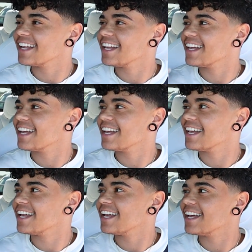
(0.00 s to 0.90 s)

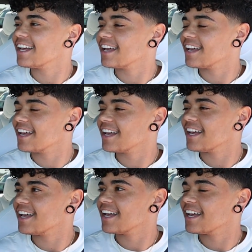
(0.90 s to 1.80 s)

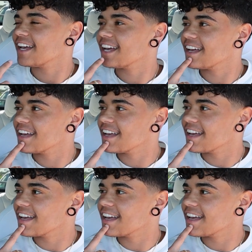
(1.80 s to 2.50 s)
[no speech]